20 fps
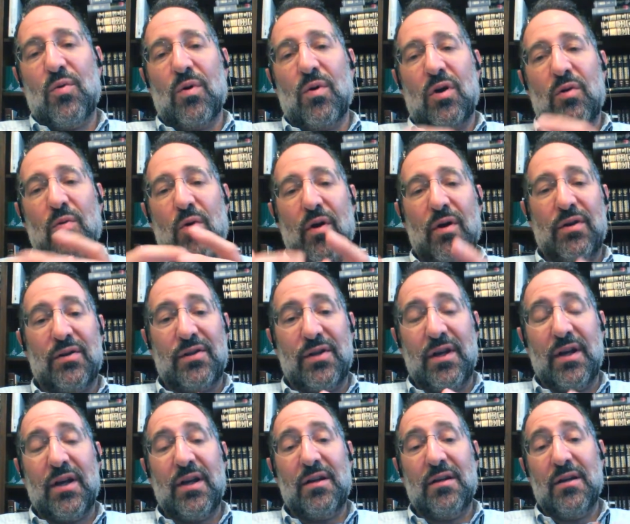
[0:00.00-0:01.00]
who are in
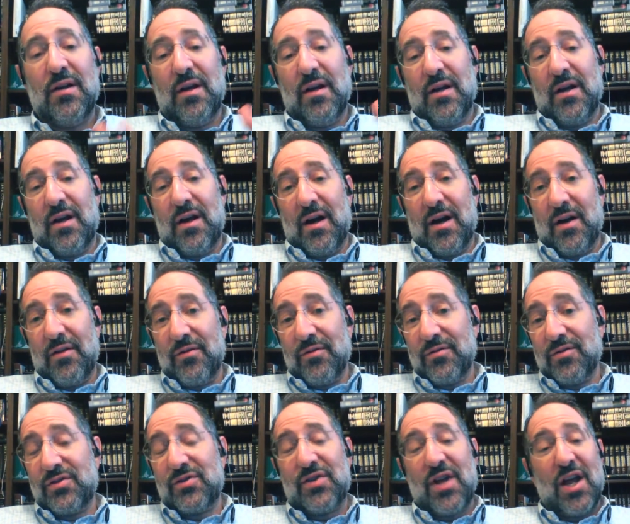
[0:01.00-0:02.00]
quarantine,
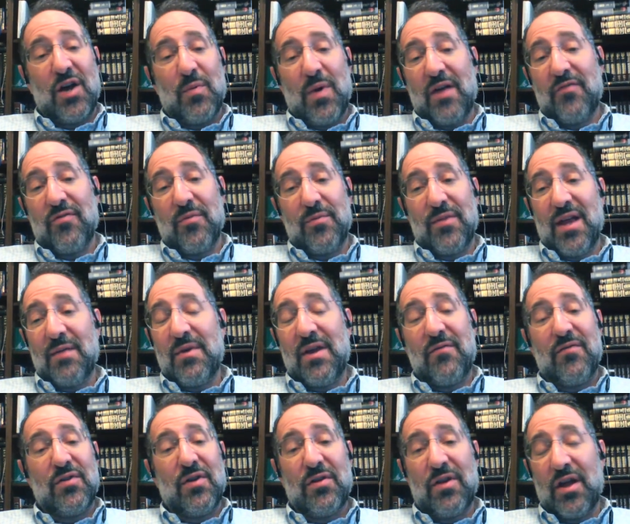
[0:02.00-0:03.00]
others stay away from them,
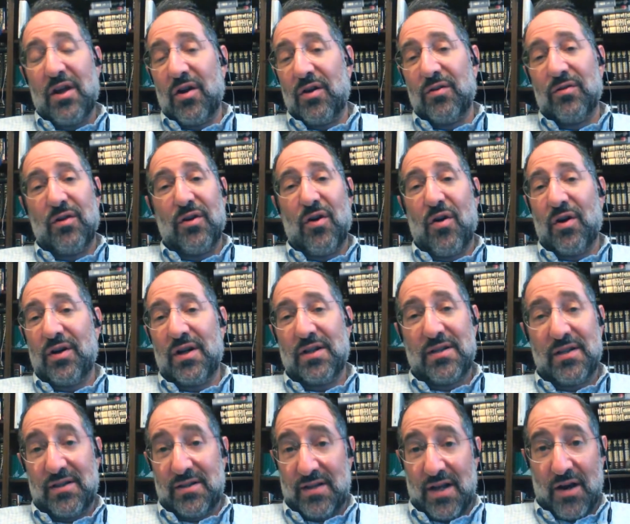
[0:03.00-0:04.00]
even though they aren't
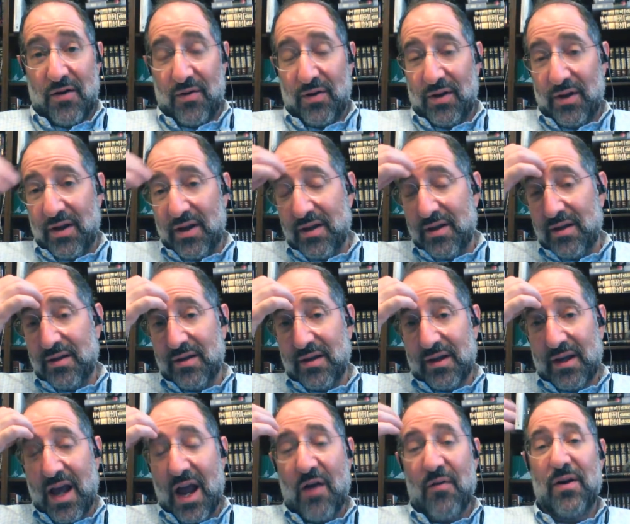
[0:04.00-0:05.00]
necessarily
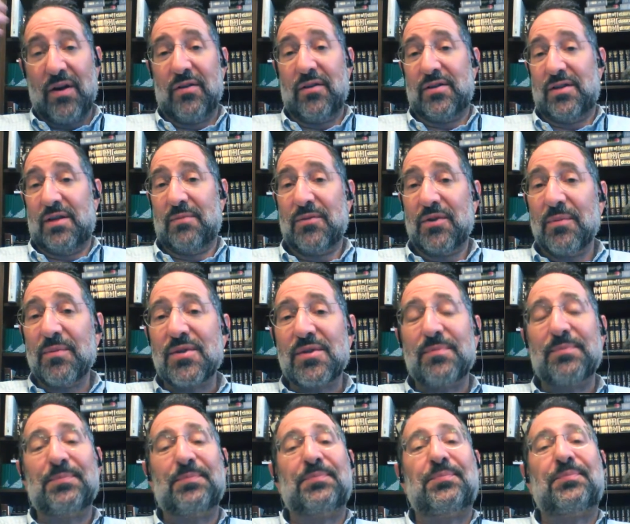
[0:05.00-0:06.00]
carrying the symptoms.